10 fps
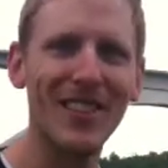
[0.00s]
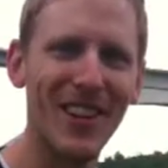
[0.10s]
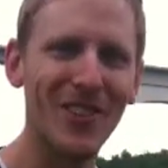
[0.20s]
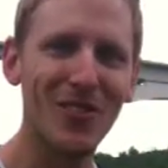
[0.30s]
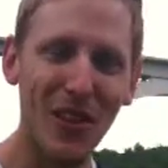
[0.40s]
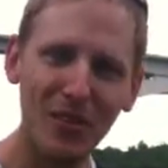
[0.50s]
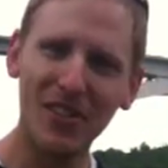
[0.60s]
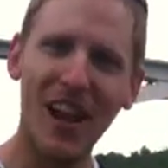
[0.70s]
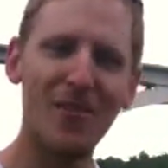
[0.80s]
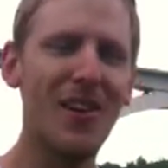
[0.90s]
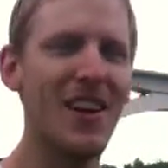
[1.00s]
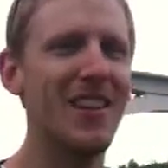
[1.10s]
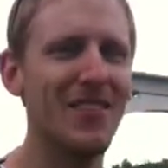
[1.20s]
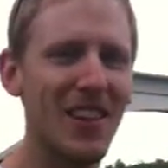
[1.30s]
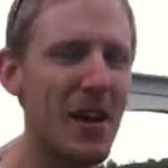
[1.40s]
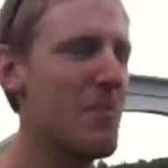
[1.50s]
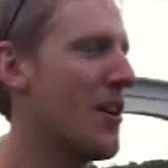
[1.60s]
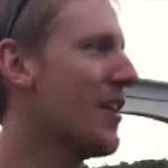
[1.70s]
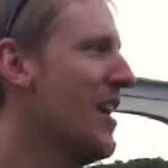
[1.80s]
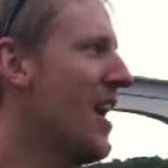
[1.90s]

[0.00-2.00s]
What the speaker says: It's Loveless Cafe. It's a landmark.